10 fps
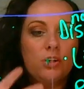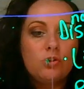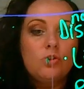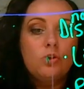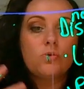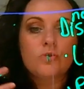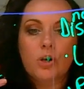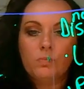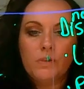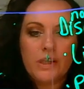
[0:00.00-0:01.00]
use our
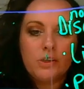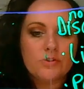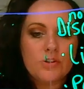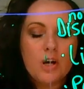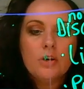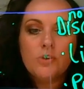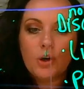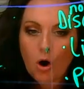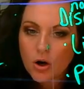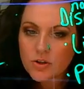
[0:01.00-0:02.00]
leaders.
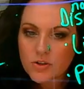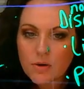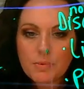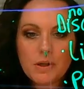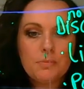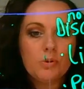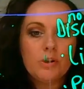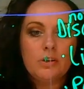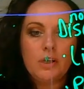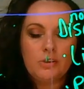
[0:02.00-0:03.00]
There are some people
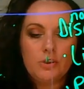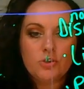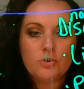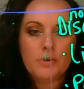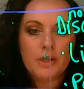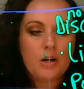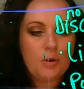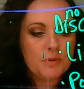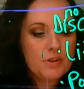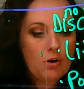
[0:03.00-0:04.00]
in leadership that can
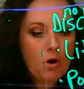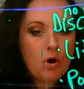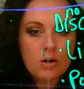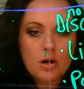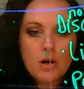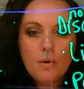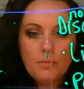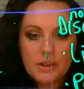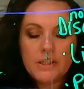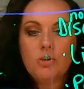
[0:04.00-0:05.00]
help us. There are
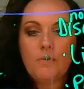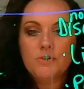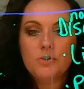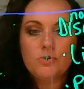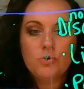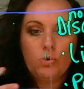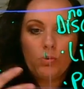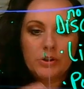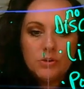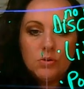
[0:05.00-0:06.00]
police officers who are
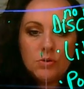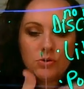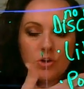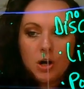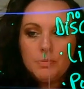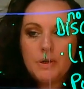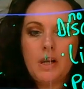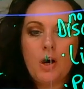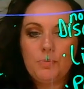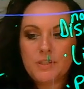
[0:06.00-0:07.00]
willing to do their job and
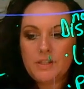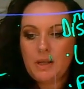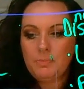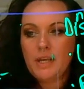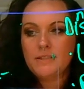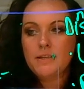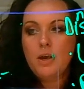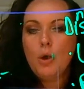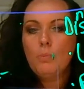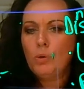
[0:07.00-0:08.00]
help this take place.
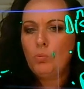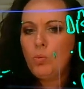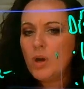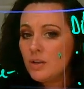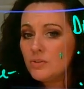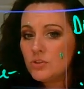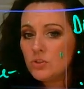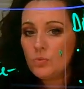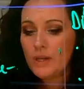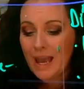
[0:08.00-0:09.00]
But what else
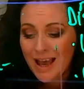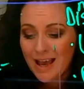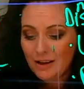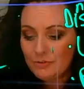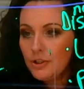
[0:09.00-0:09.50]
do we have?